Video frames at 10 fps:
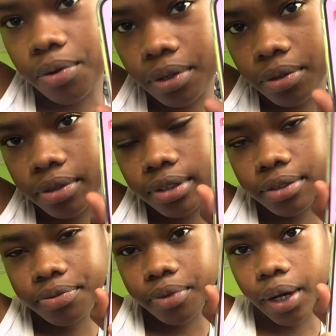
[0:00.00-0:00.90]
it looks
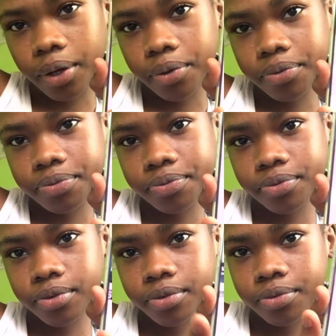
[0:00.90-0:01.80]
right now.
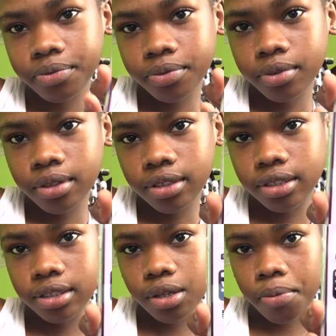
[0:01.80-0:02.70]

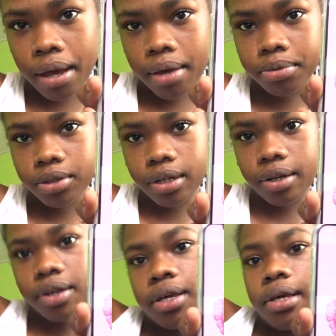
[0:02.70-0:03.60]
This is how my apps are on
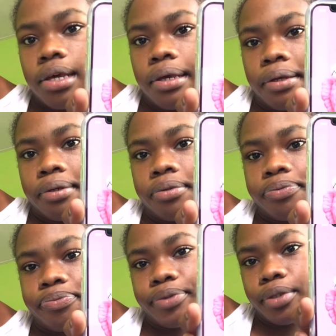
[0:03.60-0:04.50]
it.
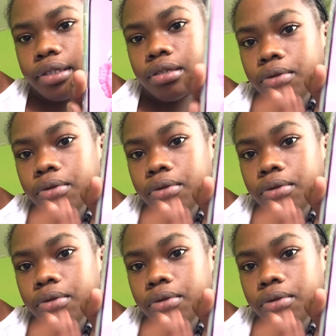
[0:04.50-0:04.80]
So this is